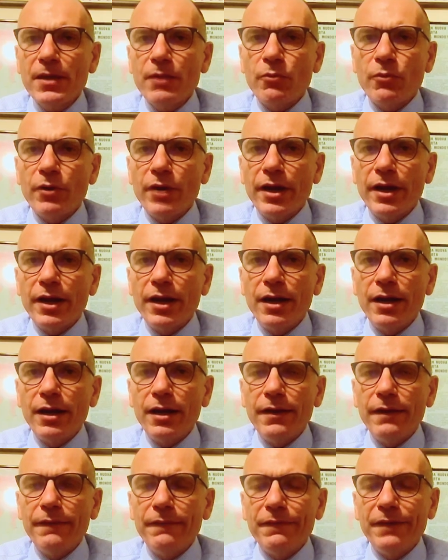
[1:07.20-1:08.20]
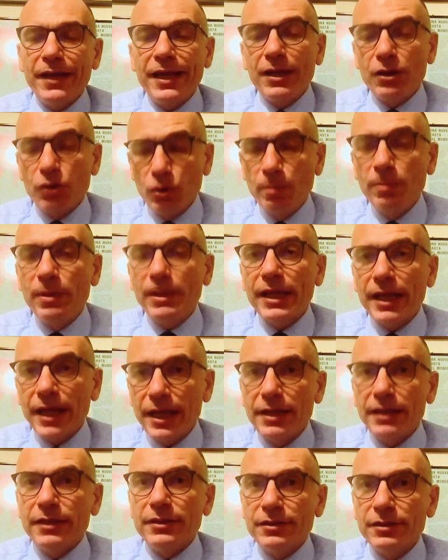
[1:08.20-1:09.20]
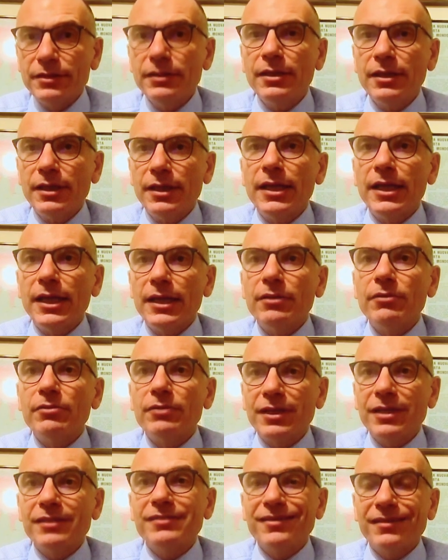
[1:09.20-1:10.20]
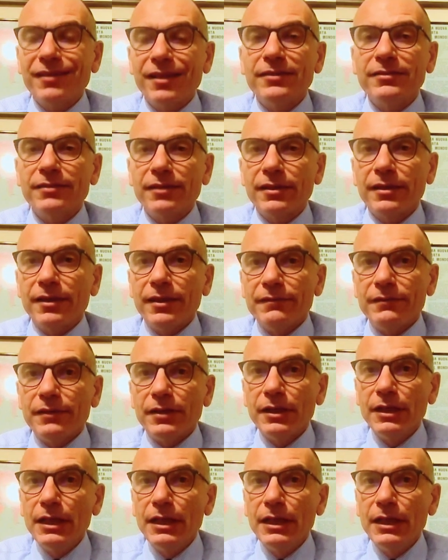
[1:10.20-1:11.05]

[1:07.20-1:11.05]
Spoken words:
were very complicated at the transatlantic level.